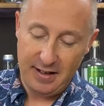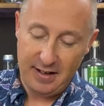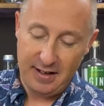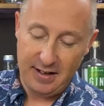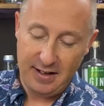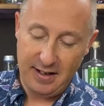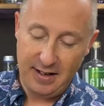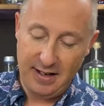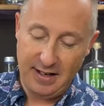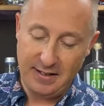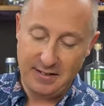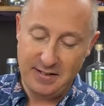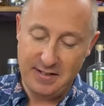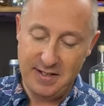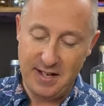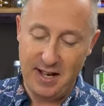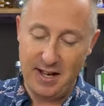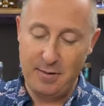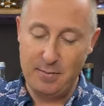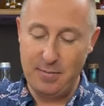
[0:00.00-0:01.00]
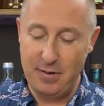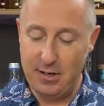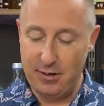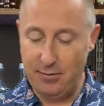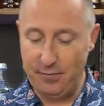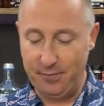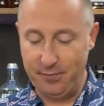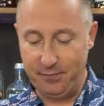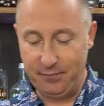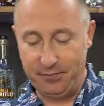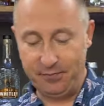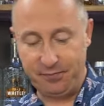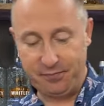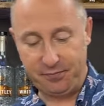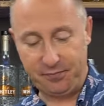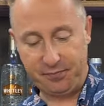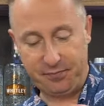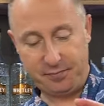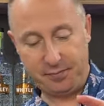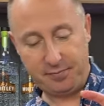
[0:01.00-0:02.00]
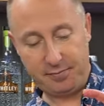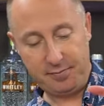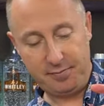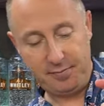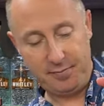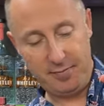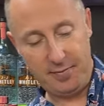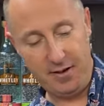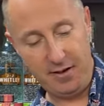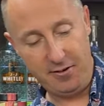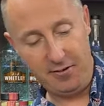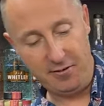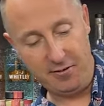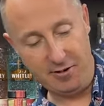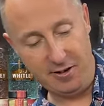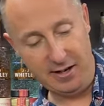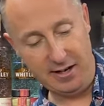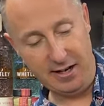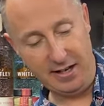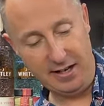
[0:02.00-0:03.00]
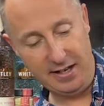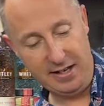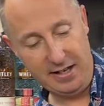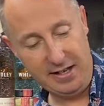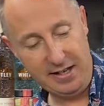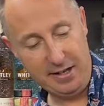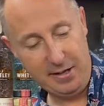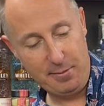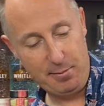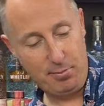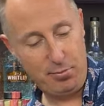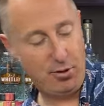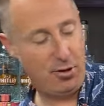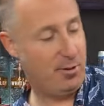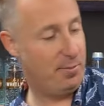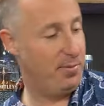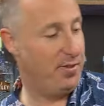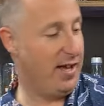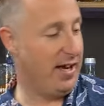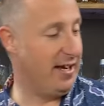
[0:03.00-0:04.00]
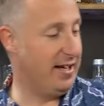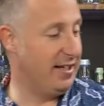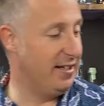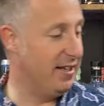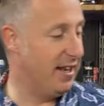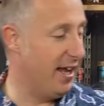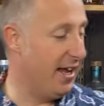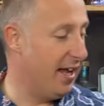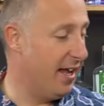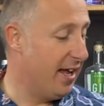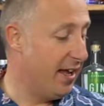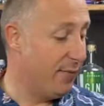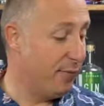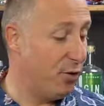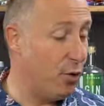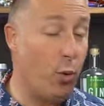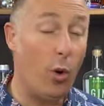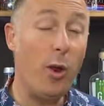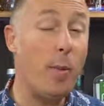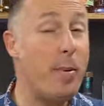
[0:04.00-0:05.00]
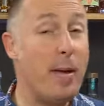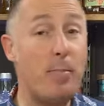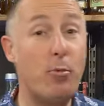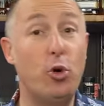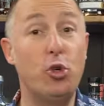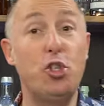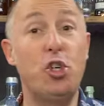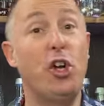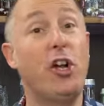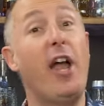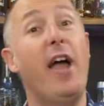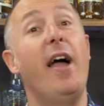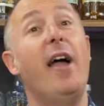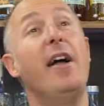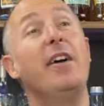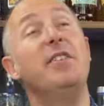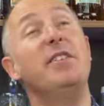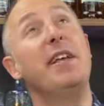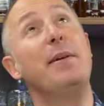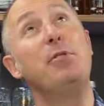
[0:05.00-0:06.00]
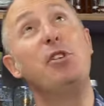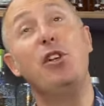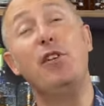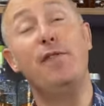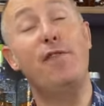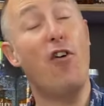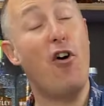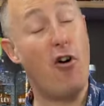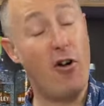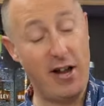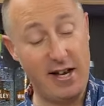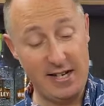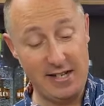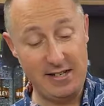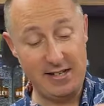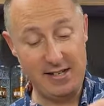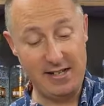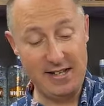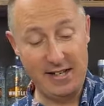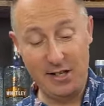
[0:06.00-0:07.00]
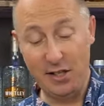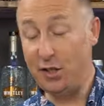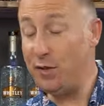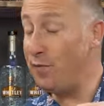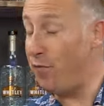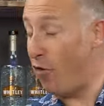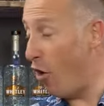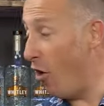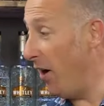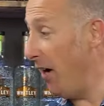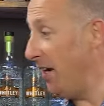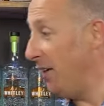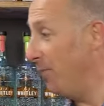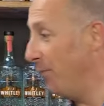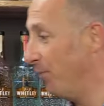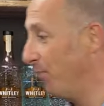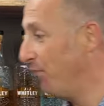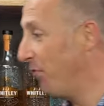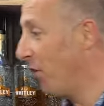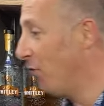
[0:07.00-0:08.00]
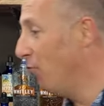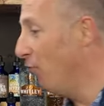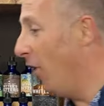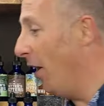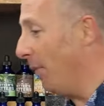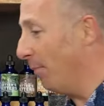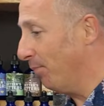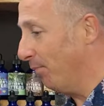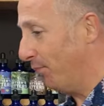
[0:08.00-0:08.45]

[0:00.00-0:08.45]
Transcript: Okay, 10 mil. Right, pop that in there. If you want a bit more sugar, it's absolutely fine. It's fine. Right,